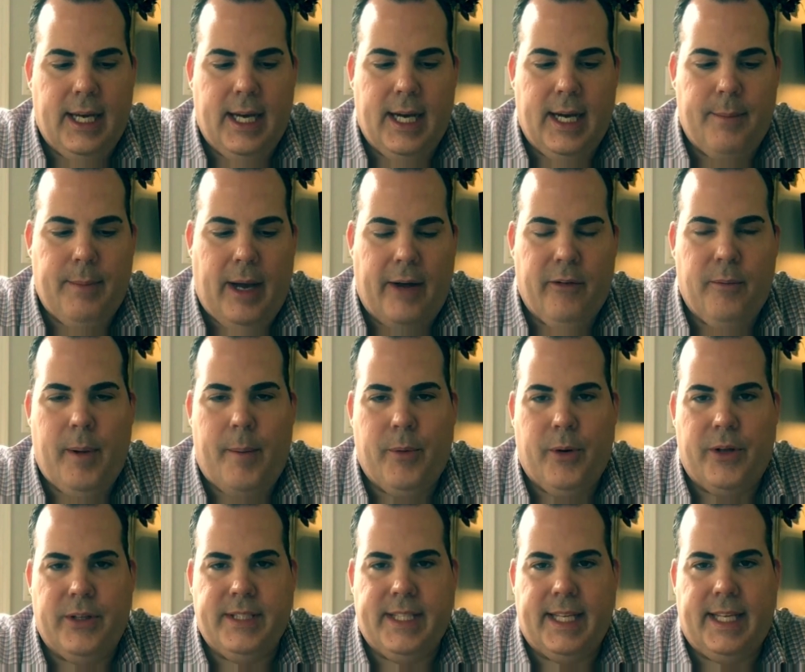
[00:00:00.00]
Um, I remember
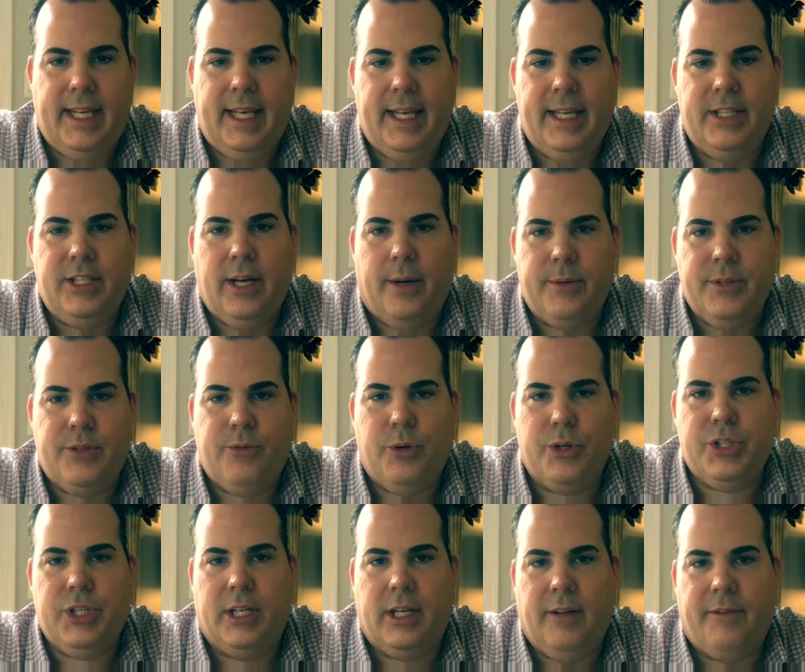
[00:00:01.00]
as a kid, I was
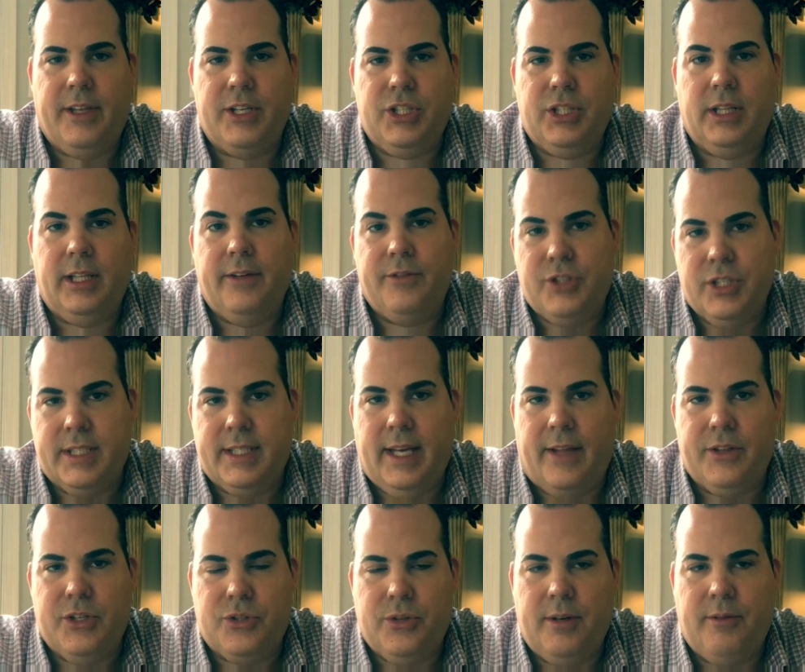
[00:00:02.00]
fortunate enough that she lived just down
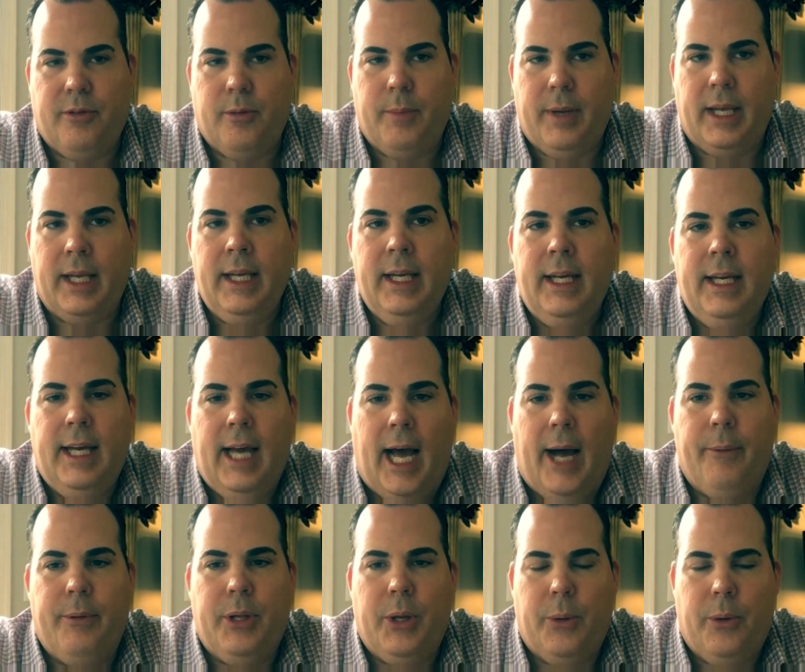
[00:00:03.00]
the street from me.
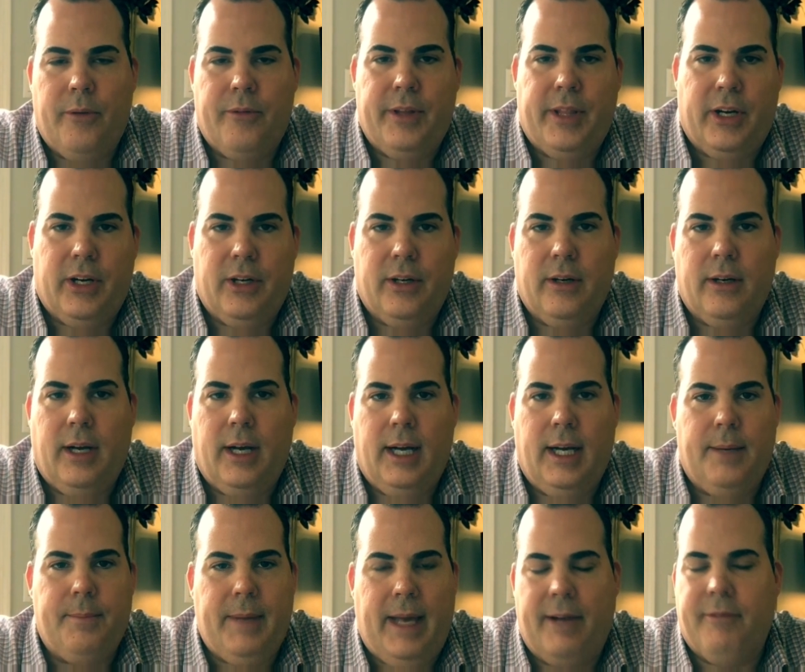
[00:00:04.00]
I would go over there
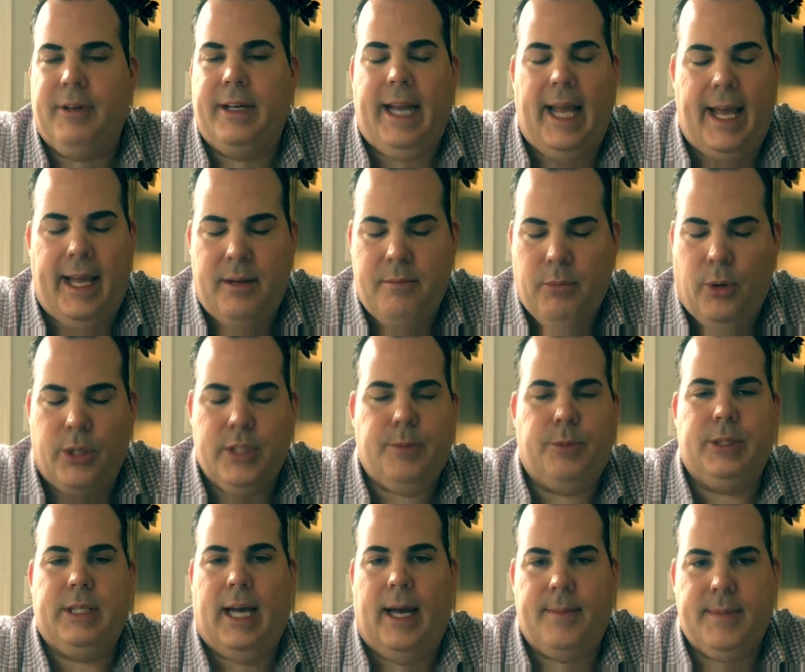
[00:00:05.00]
um, every day,
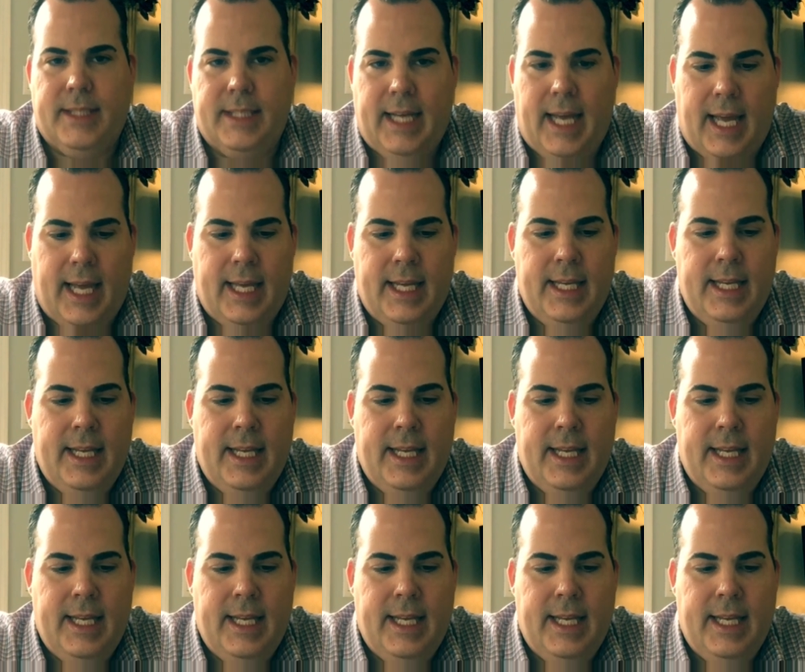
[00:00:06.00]
multiple times a day.